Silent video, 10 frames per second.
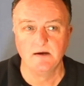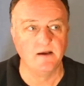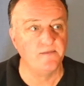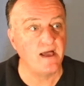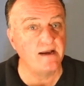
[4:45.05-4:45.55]

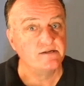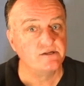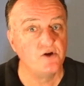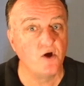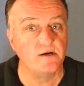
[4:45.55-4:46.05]
And
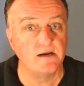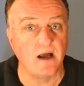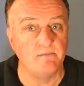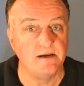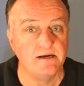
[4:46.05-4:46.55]
that's not
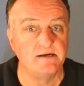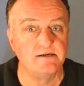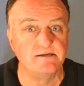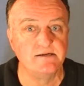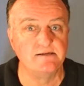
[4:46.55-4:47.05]

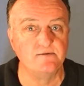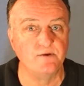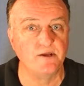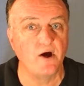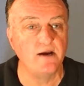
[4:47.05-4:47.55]
inconsistent
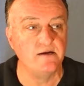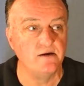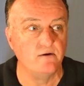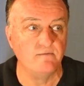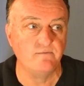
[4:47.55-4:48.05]
with an
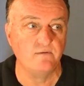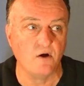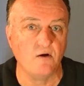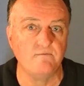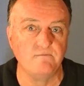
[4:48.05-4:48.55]
idea
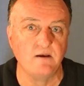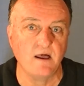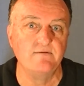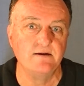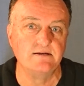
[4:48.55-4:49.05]
of
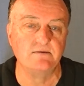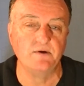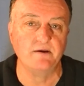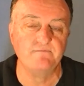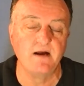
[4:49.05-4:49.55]
loving
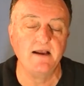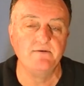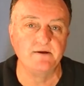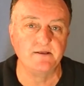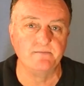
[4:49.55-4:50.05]
someone and
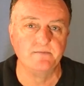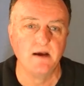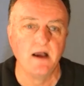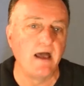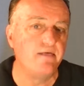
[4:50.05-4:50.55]
valuing them.
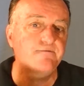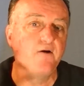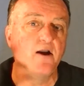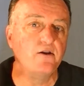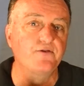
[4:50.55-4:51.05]
And the
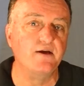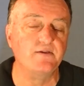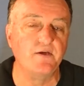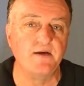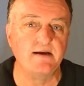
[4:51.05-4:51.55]
final thing
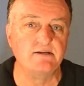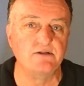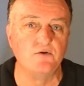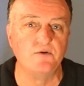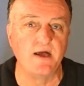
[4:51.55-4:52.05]
that they
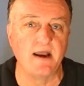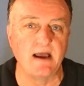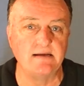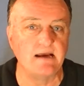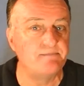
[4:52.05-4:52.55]
saw that
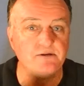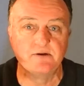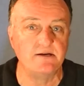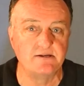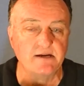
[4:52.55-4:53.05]
as
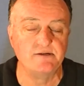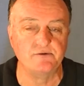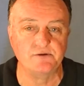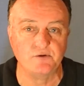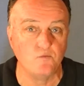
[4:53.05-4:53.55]
absolutely
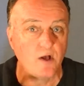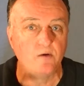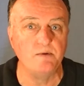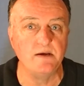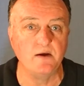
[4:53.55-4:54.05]
essential to
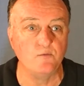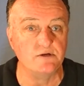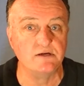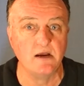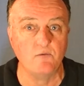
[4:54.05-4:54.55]
well-being
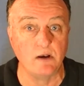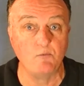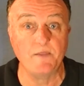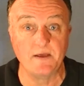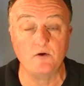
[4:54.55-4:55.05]
was
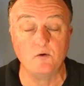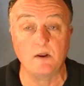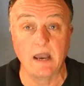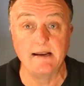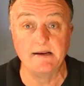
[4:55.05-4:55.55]
what they call
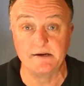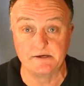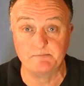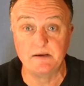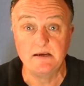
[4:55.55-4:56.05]

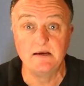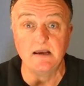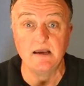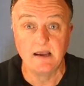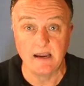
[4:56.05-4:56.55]
relatedness, being
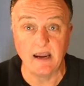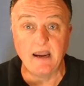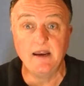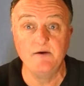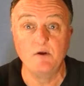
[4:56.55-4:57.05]

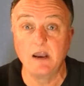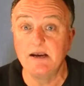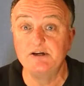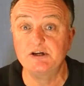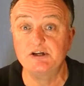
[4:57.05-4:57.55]
in
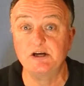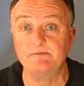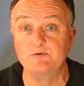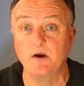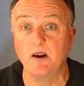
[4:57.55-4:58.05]

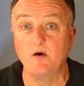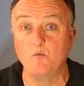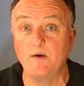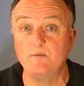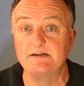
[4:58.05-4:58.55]
relationships where
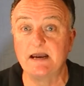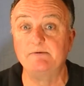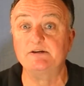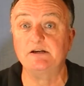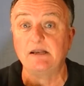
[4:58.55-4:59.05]
one was
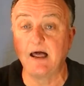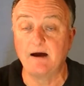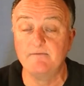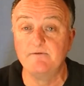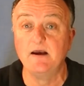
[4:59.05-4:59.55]
able to
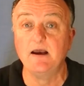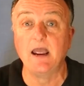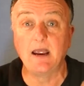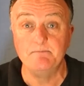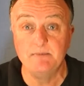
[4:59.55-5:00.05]
love
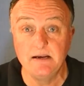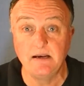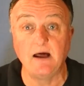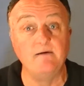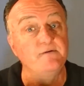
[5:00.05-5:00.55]
and be
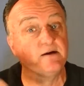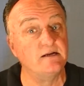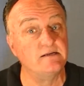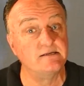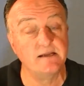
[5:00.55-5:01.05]
loved and
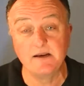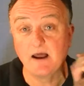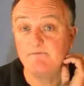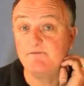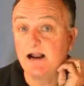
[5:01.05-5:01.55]
considered
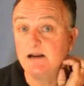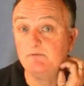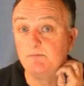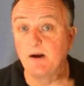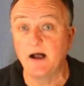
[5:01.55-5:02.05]
a
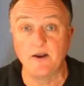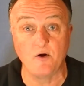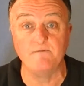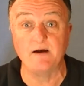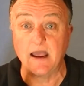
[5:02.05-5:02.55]
valuable part
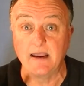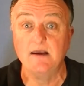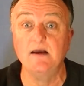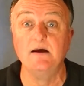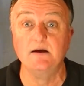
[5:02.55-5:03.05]
of
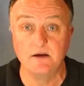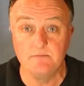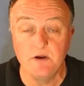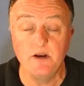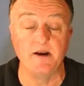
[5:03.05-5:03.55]
a
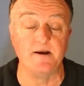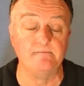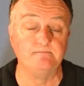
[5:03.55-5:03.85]
community.